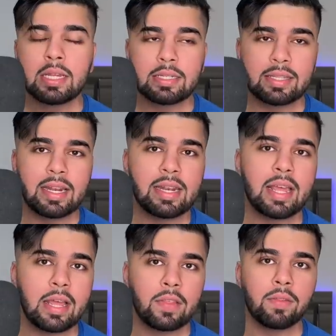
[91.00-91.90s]
did they
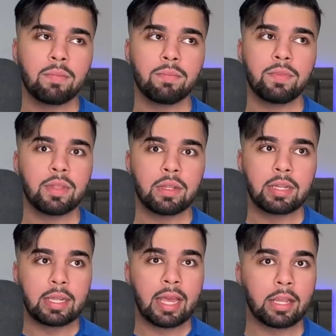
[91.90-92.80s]
let
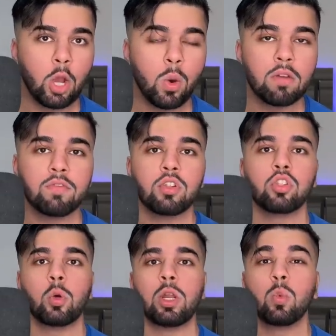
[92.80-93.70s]
it go on for
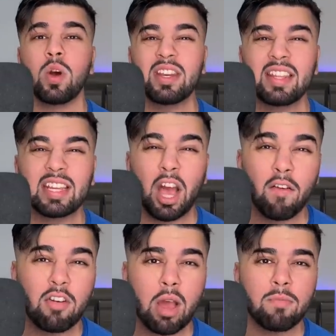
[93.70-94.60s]
so long? Why did they
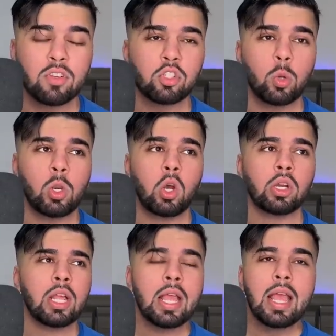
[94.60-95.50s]
cover it up for so long?